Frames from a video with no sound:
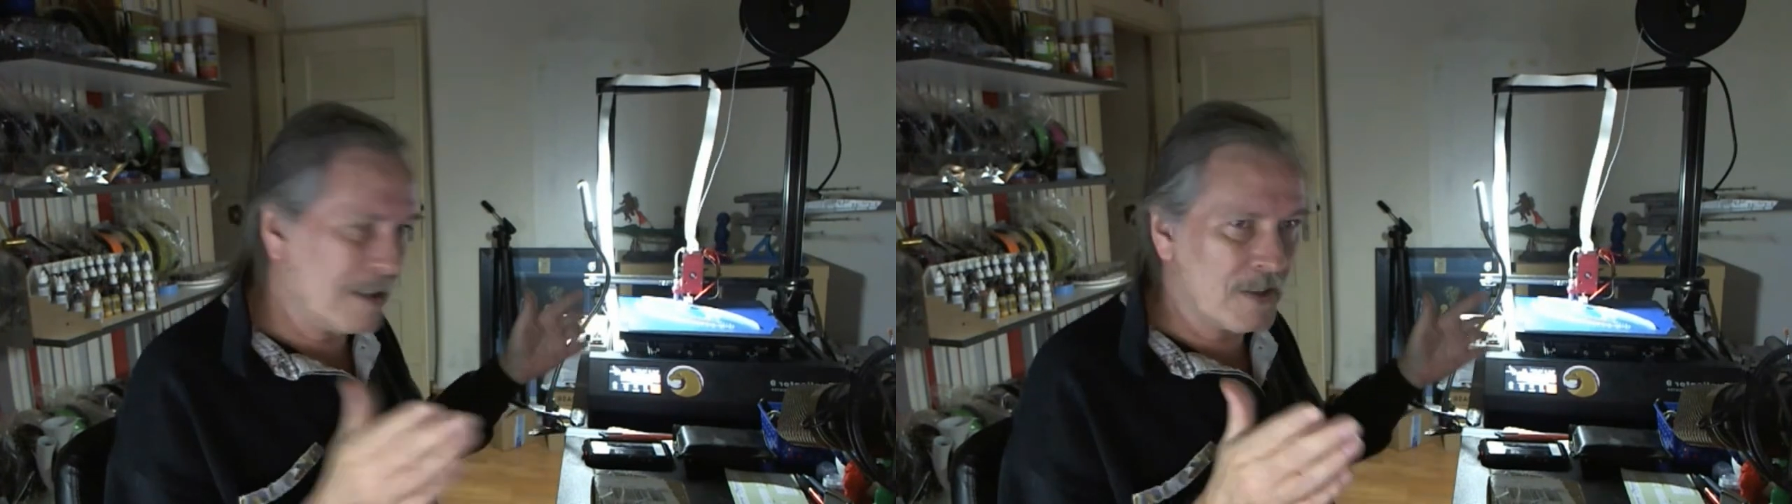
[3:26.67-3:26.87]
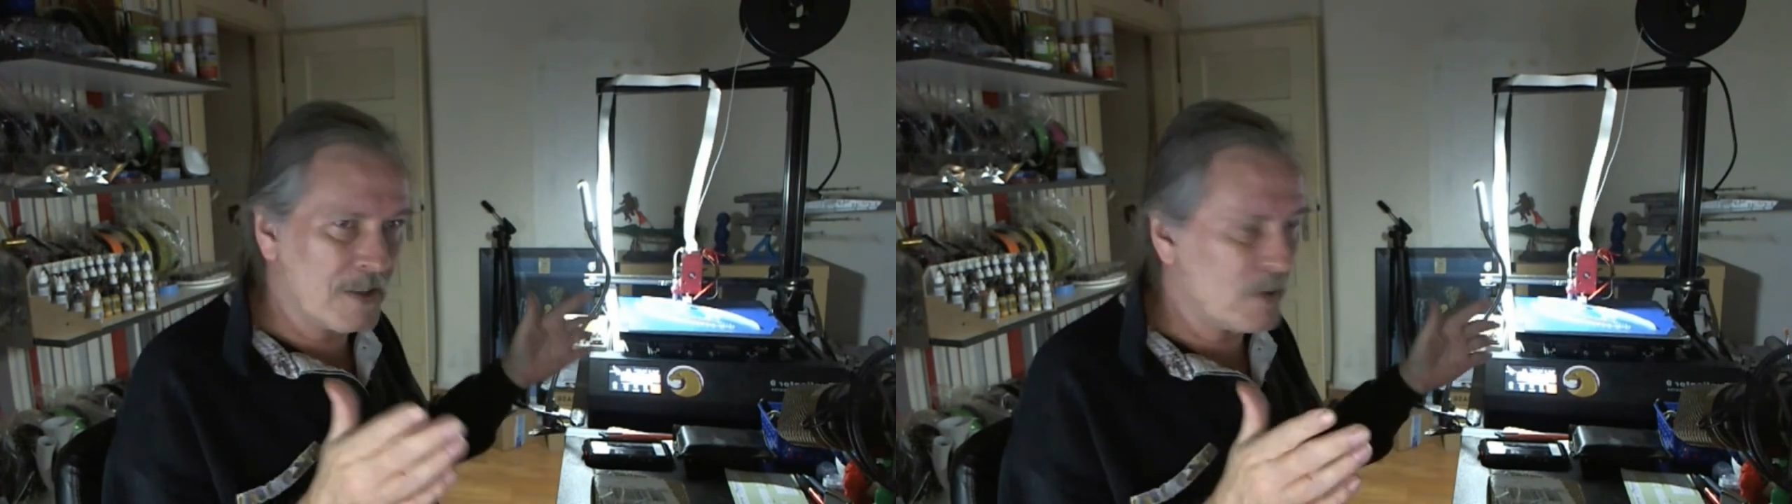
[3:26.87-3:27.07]

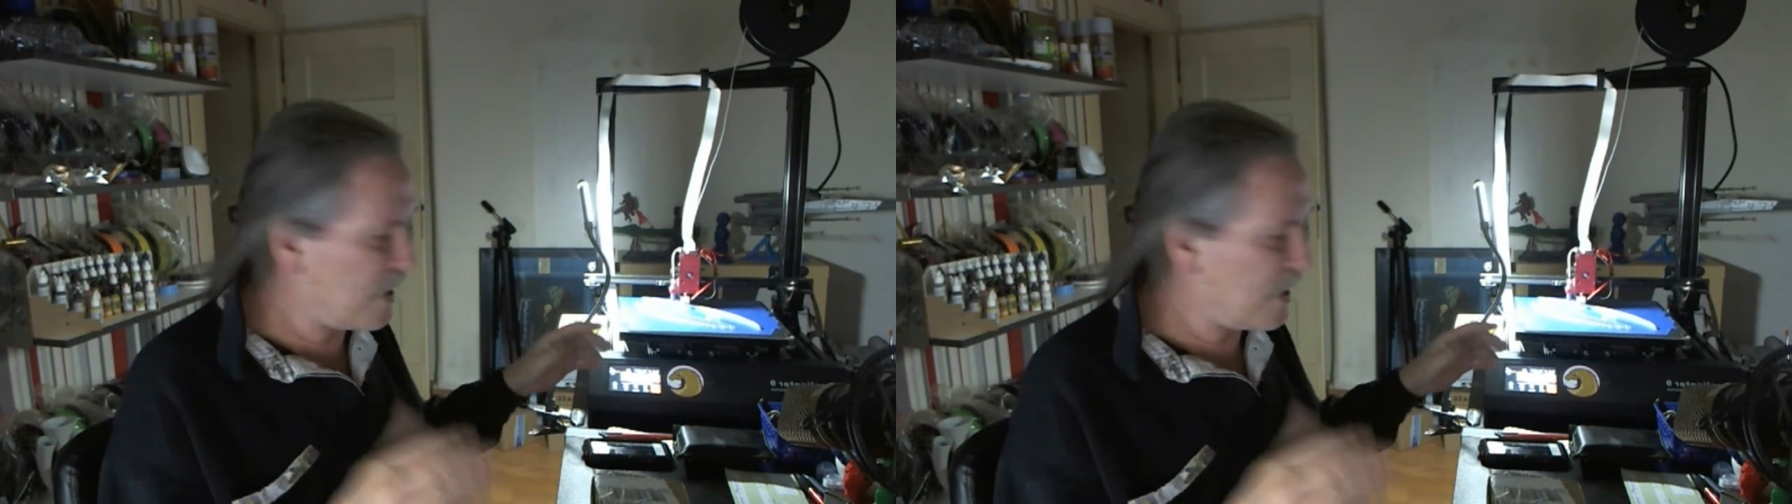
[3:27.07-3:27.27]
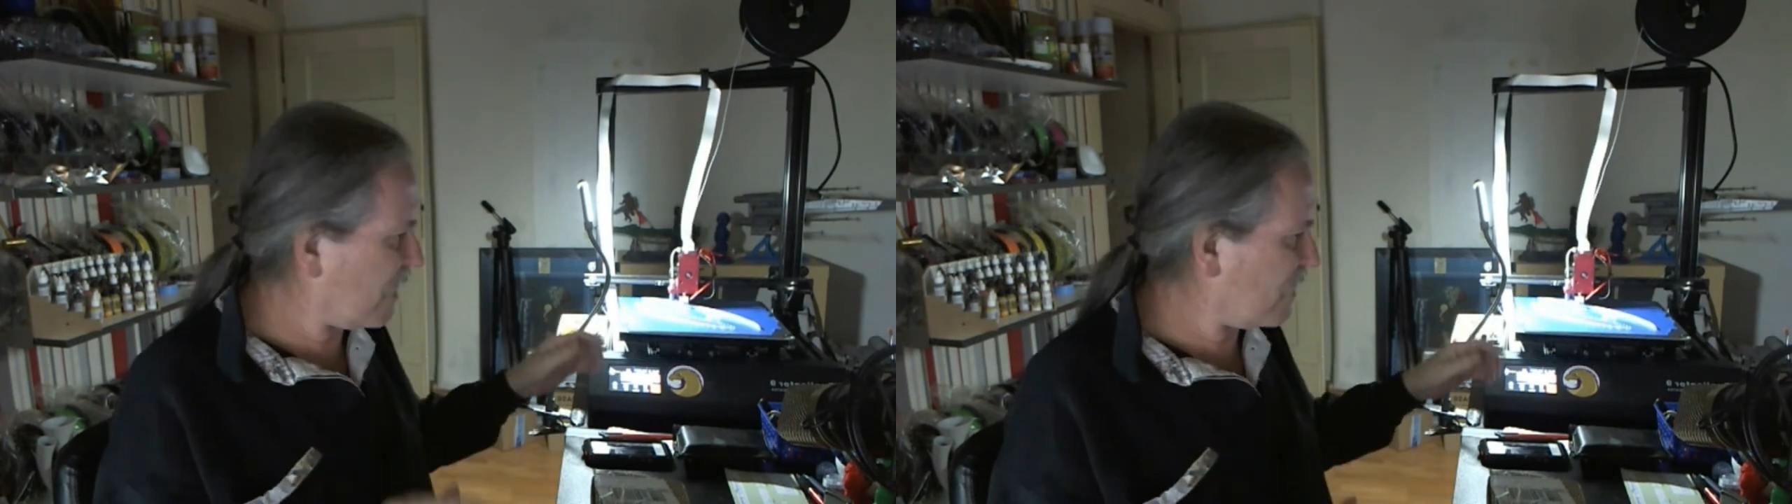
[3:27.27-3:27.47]
these two
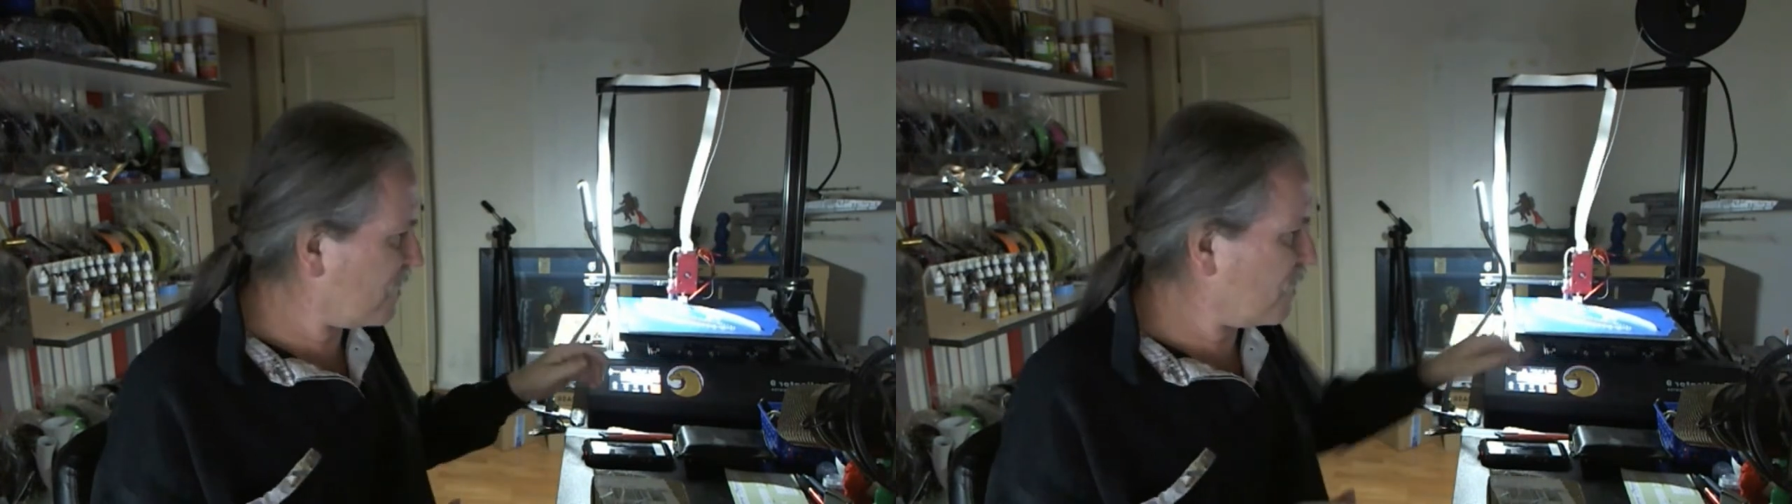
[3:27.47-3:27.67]
seconds,